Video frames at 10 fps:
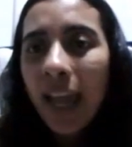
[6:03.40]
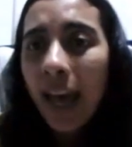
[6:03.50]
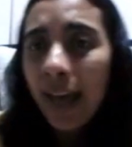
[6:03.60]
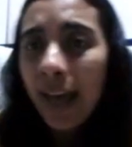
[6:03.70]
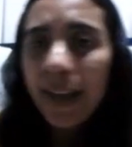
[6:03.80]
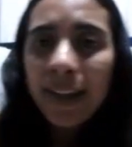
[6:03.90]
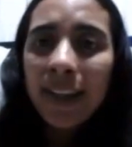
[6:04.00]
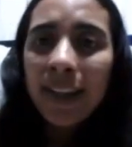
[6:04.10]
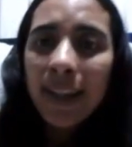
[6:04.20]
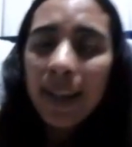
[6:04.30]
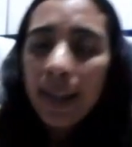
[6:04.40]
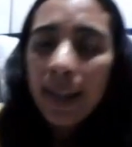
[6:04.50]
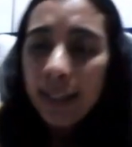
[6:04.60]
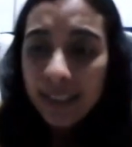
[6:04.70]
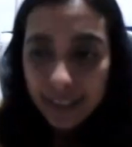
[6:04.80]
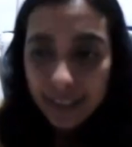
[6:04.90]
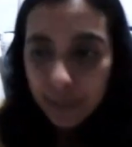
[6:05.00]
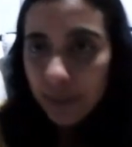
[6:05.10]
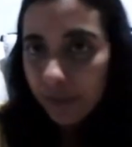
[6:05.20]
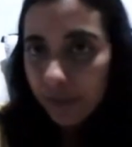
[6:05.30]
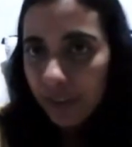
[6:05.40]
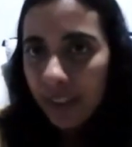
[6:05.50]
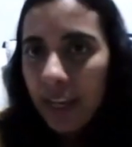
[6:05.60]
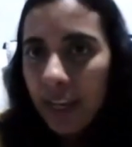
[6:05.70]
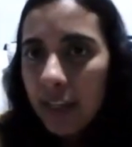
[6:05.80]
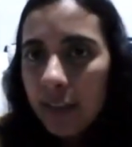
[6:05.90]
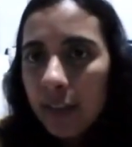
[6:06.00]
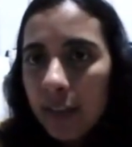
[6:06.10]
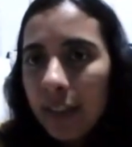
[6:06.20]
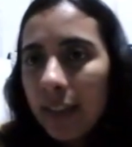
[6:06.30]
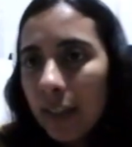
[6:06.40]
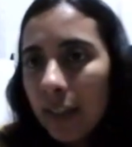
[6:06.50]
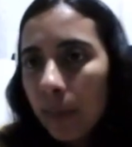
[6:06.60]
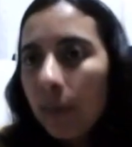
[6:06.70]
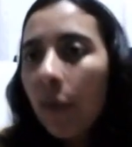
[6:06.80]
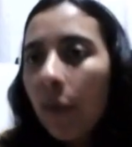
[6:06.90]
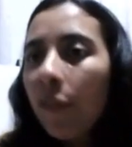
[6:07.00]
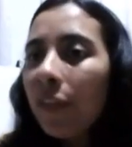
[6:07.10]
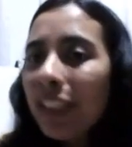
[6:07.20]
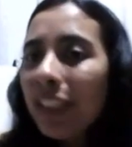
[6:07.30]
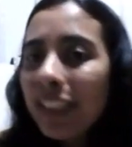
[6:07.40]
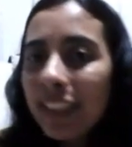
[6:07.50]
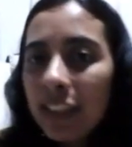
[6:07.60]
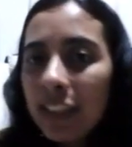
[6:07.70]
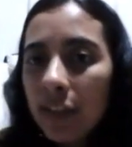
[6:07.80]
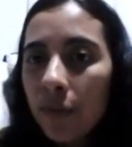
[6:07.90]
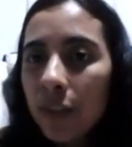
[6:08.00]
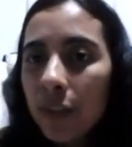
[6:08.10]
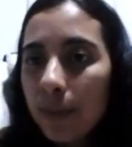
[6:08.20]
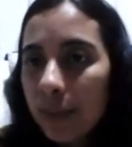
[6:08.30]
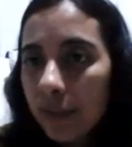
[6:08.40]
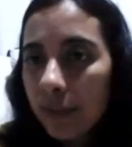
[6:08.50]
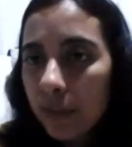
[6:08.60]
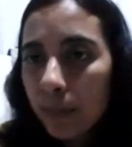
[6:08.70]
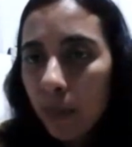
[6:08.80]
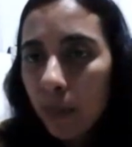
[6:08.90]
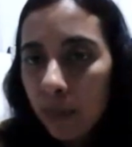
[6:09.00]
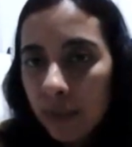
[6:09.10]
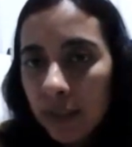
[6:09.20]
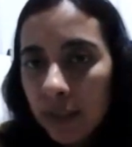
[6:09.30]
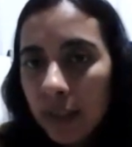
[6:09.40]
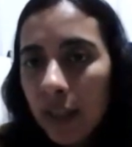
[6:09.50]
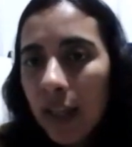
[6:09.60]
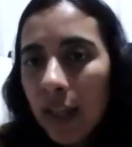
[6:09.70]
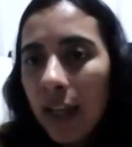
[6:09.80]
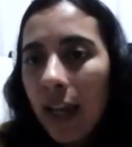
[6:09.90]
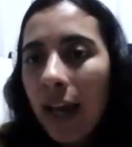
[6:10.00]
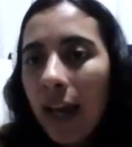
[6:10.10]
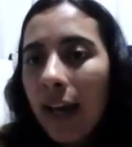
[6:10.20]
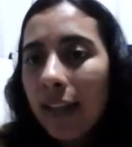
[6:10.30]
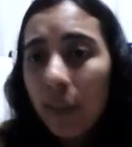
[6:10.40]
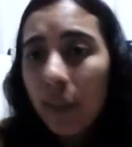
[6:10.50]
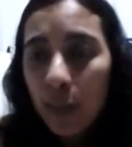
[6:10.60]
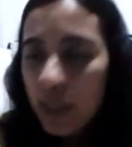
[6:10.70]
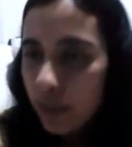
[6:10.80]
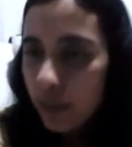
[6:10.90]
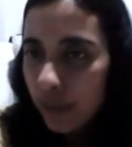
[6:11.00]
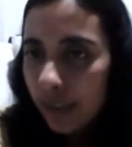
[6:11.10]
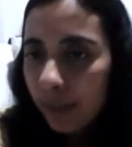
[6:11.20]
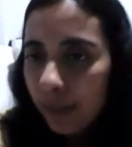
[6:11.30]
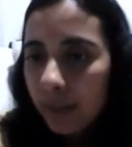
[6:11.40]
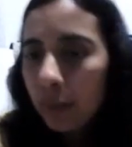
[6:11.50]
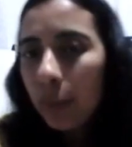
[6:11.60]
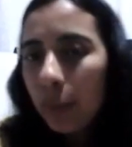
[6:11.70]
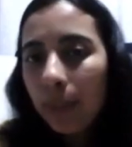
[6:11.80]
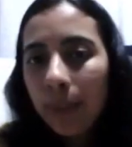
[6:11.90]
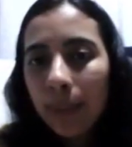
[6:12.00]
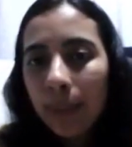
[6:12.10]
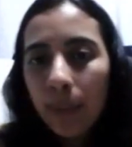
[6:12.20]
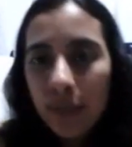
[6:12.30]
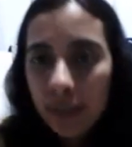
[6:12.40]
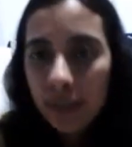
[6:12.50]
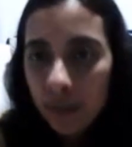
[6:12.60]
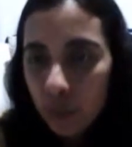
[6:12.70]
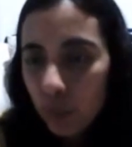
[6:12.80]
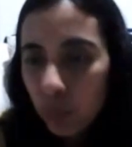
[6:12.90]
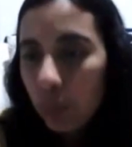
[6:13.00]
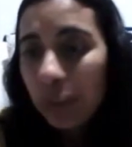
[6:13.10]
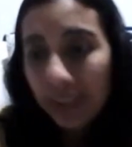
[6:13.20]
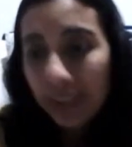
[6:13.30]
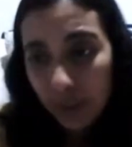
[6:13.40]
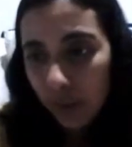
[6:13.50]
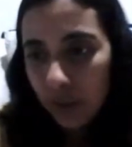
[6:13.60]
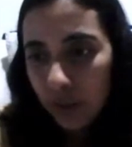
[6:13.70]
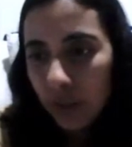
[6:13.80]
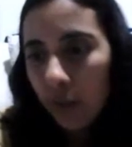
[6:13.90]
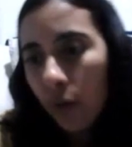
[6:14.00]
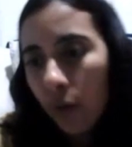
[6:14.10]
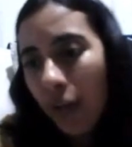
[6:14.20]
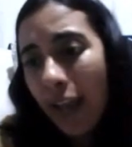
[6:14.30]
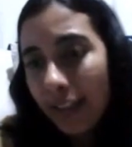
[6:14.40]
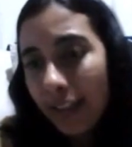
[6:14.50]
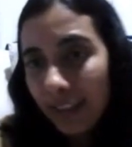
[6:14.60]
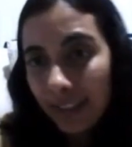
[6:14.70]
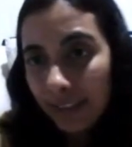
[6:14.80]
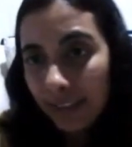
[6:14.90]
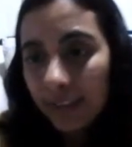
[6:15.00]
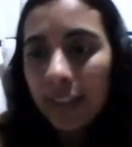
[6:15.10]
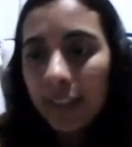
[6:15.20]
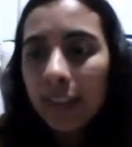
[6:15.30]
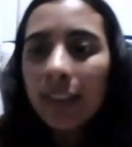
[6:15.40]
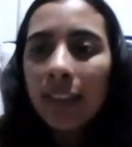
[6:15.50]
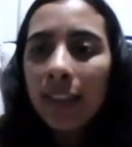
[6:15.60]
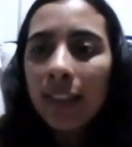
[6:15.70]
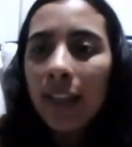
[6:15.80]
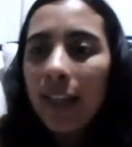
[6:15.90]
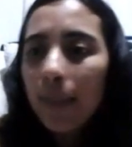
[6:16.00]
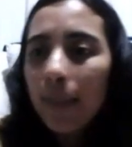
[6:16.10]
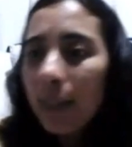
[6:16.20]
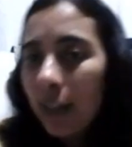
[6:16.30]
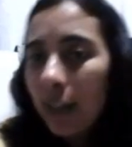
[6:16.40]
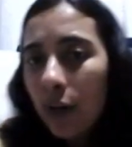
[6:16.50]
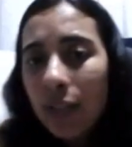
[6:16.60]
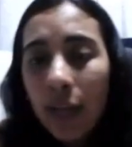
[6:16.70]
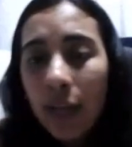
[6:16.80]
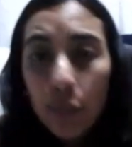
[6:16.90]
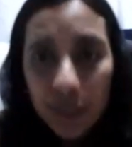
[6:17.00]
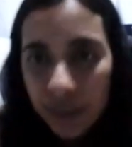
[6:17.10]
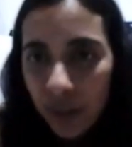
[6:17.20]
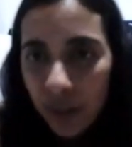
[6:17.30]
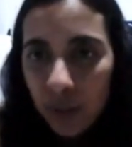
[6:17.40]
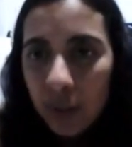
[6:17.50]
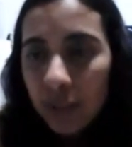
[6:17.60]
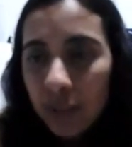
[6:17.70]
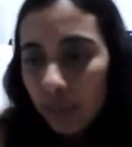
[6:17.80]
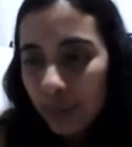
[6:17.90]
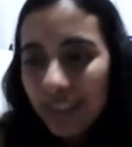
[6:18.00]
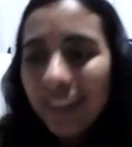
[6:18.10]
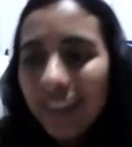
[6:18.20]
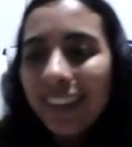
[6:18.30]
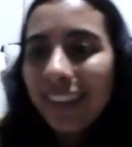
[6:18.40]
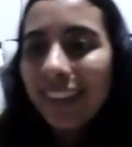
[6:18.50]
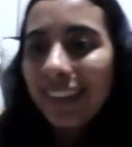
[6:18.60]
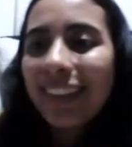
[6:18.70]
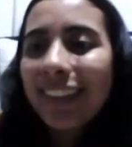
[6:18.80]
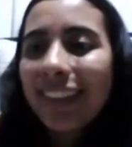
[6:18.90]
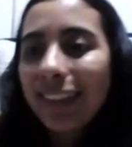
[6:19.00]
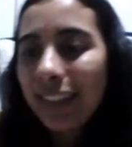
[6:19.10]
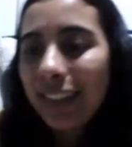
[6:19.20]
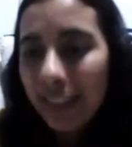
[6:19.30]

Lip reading: And in this specific case, the assignment of English for specific purposes, the evaluation activities will be presented through technology or ICT because as we know, students are learning